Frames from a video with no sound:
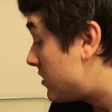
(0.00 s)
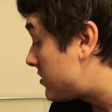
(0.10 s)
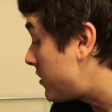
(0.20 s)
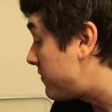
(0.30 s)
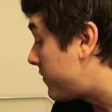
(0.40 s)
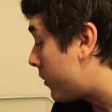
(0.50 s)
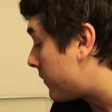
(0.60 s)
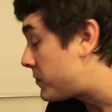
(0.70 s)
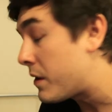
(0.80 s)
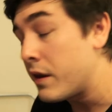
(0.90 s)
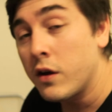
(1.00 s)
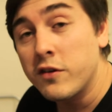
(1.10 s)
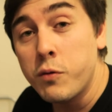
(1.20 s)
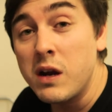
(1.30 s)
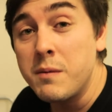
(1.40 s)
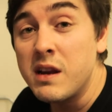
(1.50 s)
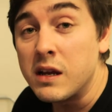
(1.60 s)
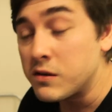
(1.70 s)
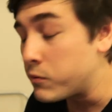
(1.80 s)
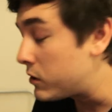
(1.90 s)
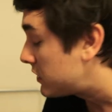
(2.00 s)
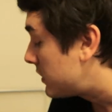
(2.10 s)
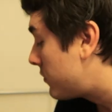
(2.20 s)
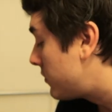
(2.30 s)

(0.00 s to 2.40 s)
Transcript: so far I've spent the last 20 minutes working